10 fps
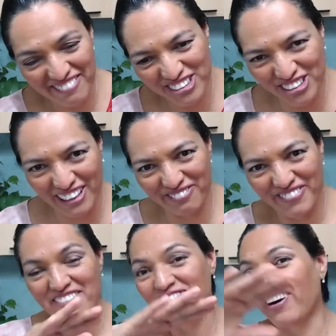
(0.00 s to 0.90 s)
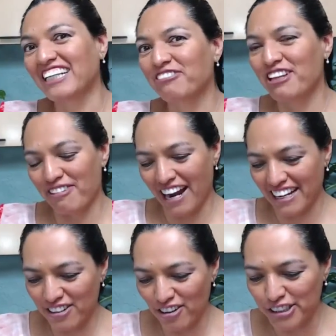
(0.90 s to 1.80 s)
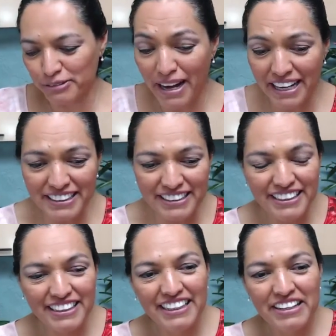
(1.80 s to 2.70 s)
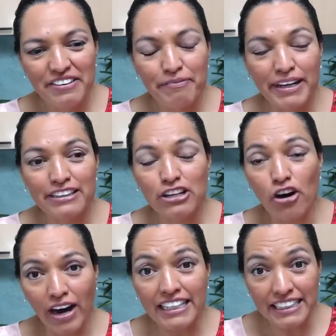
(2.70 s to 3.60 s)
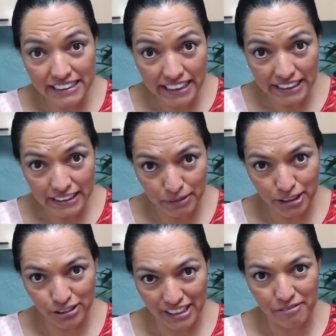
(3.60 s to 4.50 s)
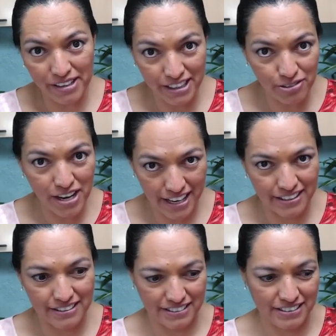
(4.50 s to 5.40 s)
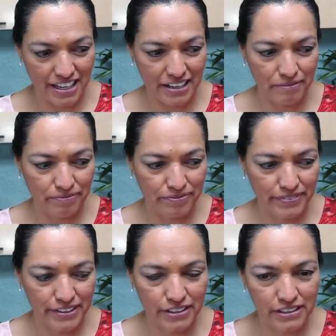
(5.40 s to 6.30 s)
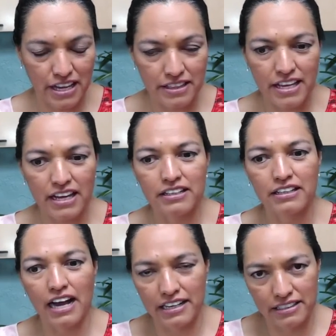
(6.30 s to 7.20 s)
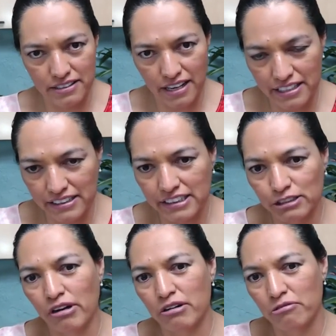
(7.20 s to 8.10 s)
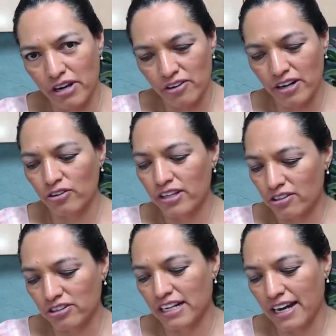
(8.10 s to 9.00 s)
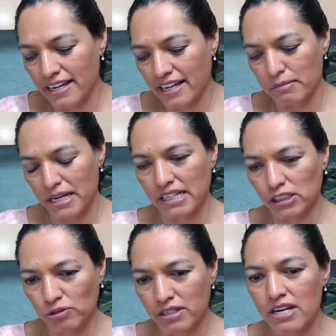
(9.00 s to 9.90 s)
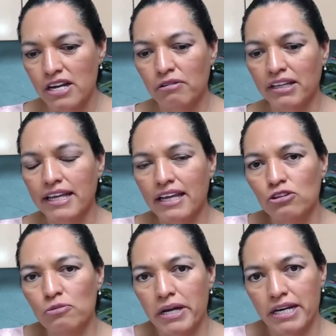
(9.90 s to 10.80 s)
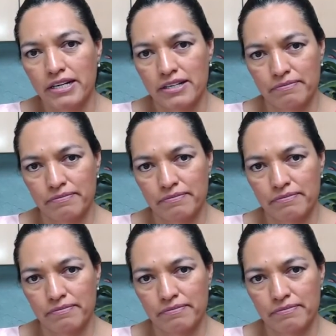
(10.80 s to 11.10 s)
usually pass with flying colors, but no, I insist because I want to learn. Yeah. And then I insist one way or another until I get my answer. What I can do better